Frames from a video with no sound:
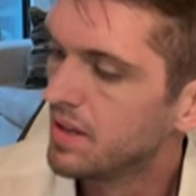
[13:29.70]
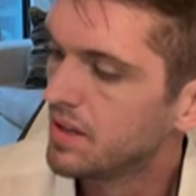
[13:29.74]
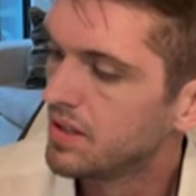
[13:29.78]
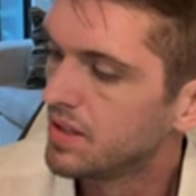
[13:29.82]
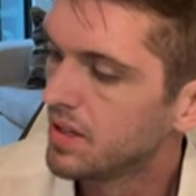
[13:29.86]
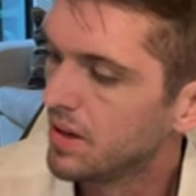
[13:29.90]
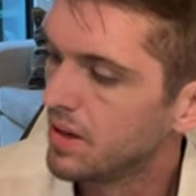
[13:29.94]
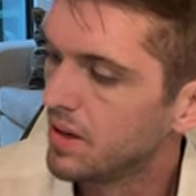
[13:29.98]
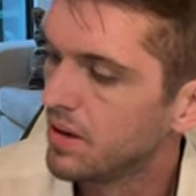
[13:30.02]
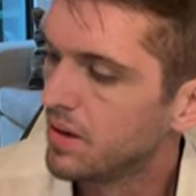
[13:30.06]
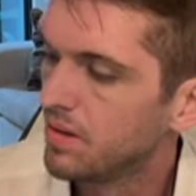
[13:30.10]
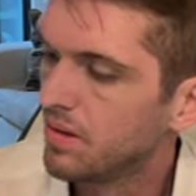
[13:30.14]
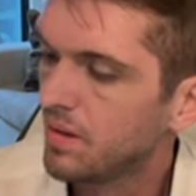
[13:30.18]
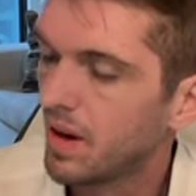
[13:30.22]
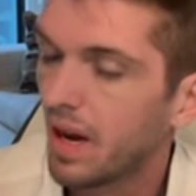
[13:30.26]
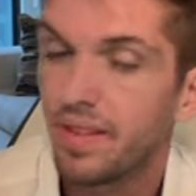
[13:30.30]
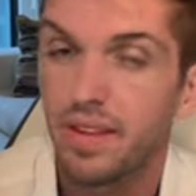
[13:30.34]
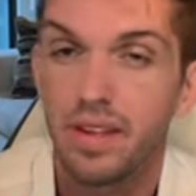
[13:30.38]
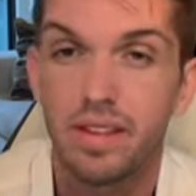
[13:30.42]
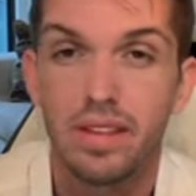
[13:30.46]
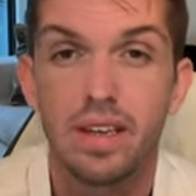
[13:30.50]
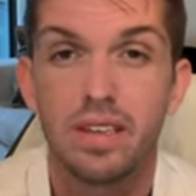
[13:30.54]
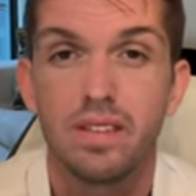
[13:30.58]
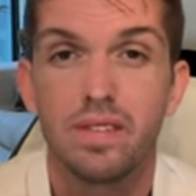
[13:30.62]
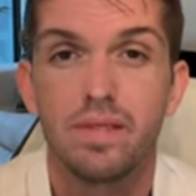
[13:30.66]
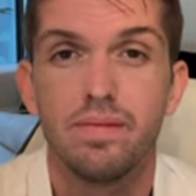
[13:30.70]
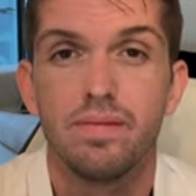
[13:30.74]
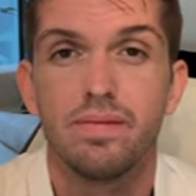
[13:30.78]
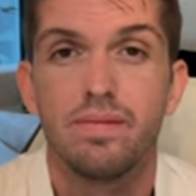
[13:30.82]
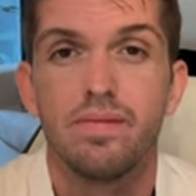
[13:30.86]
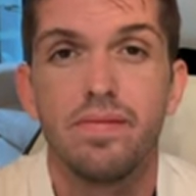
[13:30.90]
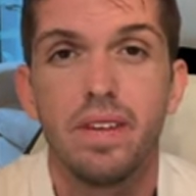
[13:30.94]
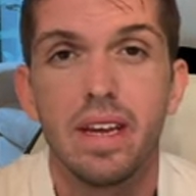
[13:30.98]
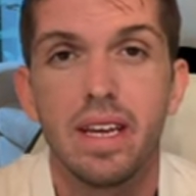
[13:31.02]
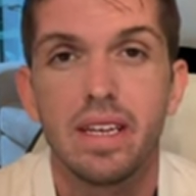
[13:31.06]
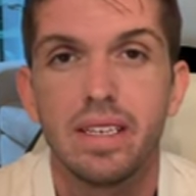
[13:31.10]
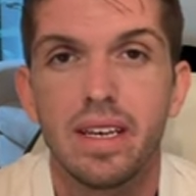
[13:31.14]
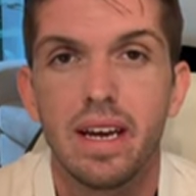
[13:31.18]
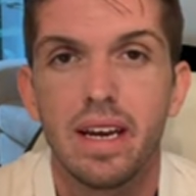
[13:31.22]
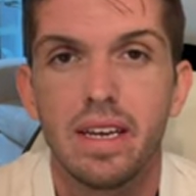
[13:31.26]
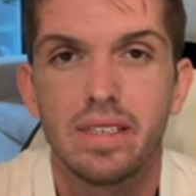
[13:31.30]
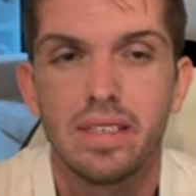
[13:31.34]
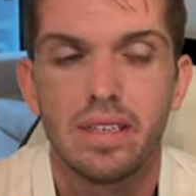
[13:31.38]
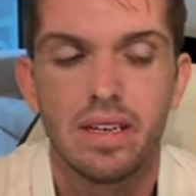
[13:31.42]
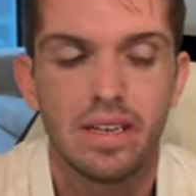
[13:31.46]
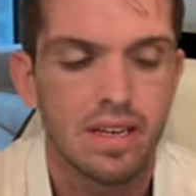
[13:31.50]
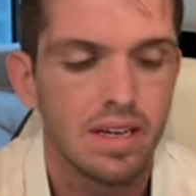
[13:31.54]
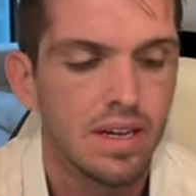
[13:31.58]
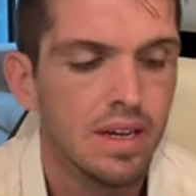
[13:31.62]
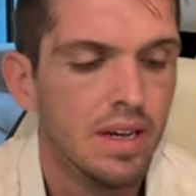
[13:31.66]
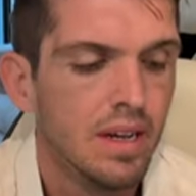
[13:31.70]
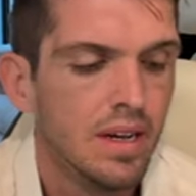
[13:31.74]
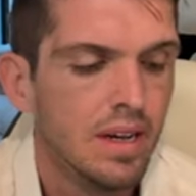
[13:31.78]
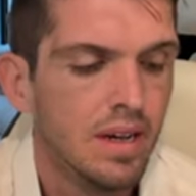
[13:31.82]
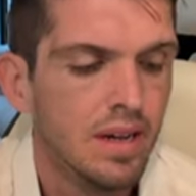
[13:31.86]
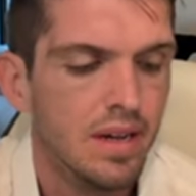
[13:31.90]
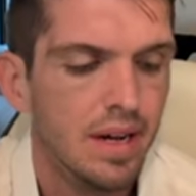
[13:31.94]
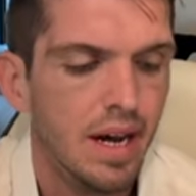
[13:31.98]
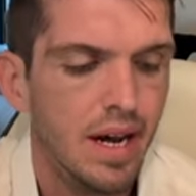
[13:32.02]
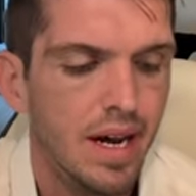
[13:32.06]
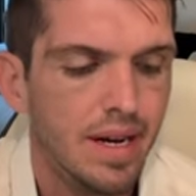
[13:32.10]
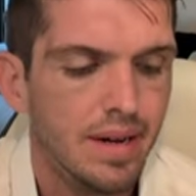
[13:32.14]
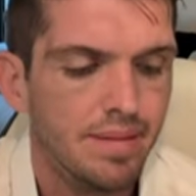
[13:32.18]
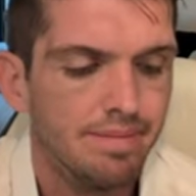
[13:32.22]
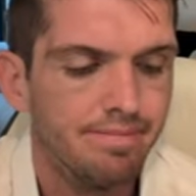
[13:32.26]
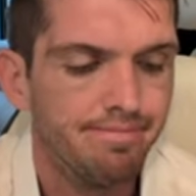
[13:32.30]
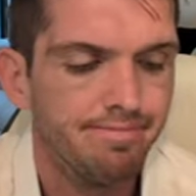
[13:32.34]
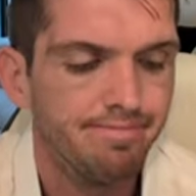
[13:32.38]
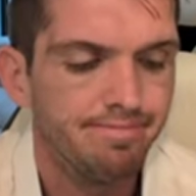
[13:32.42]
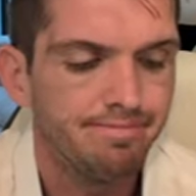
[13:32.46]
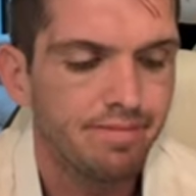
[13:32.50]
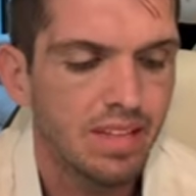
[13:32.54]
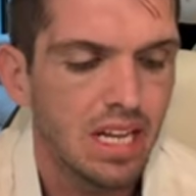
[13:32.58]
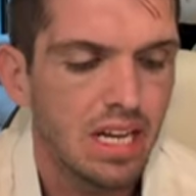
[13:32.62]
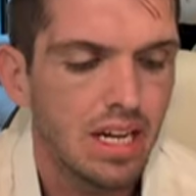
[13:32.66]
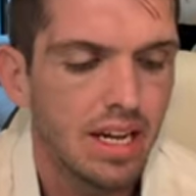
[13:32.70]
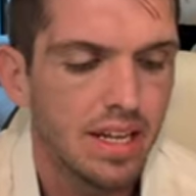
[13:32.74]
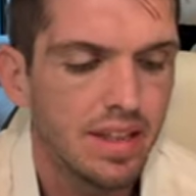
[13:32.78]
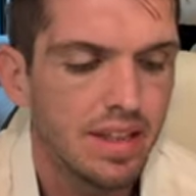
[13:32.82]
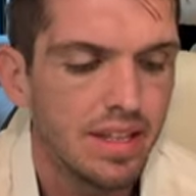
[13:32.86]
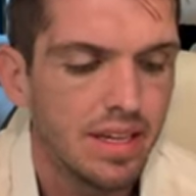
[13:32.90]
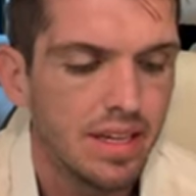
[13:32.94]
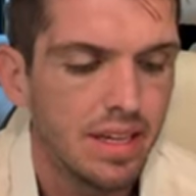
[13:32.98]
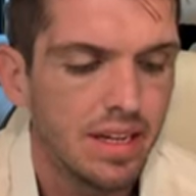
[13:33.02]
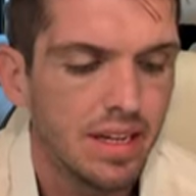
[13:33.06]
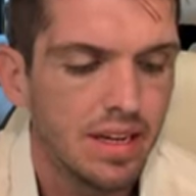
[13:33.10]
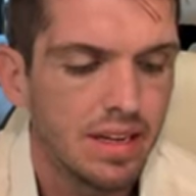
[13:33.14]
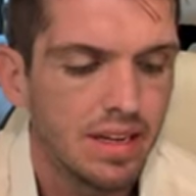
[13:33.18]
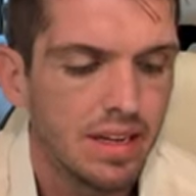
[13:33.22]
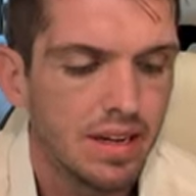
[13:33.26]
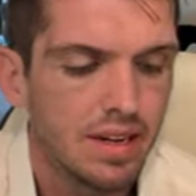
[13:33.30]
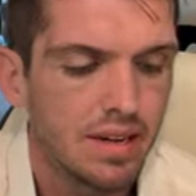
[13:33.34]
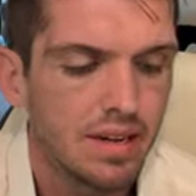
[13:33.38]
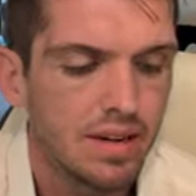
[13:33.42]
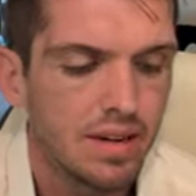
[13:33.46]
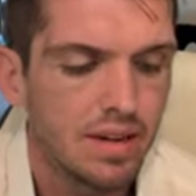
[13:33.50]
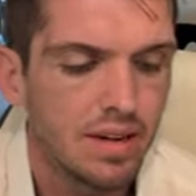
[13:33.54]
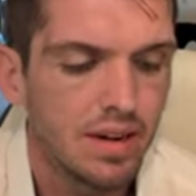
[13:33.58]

So I think that's fantastic. Also,